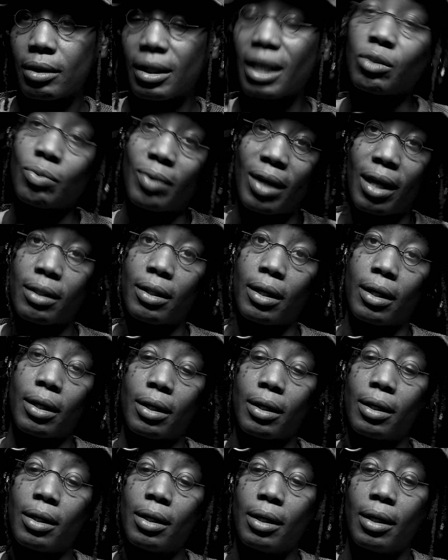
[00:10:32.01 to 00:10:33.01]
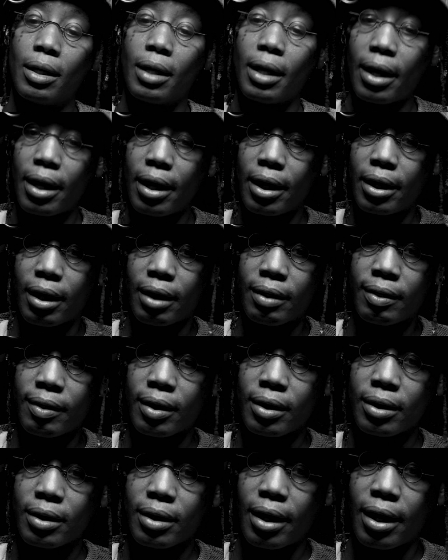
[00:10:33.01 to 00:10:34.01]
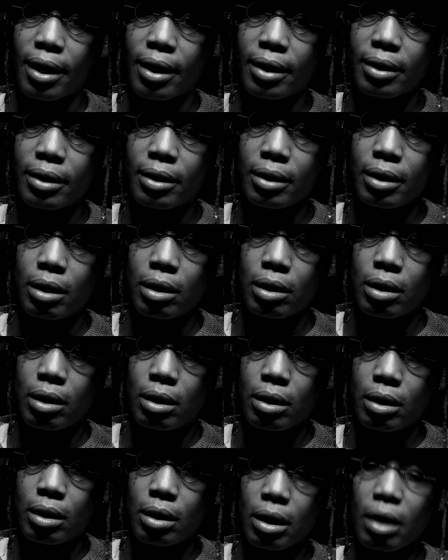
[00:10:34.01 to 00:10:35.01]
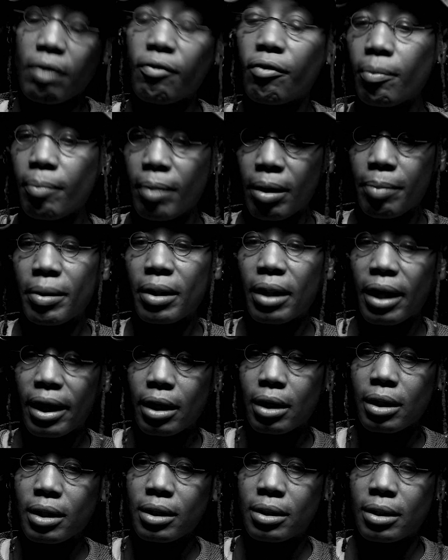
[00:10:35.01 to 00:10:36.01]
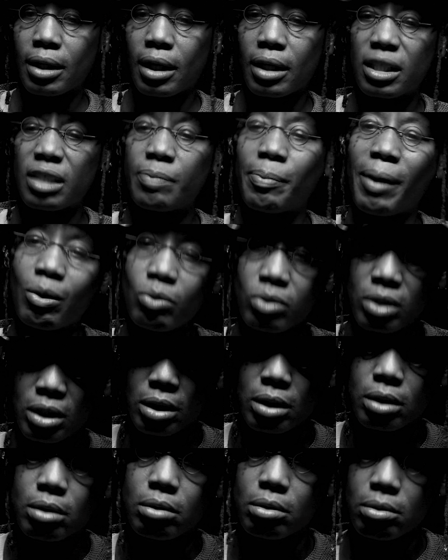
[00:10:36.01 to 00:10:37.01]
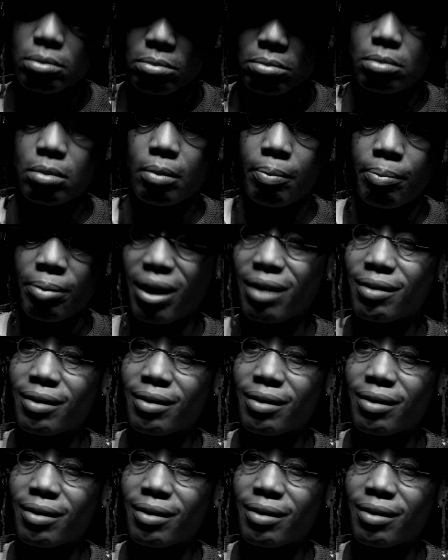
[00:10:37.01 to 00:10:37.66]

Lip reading: That's what I think. And I think that even maybe like, let's say spouses, but I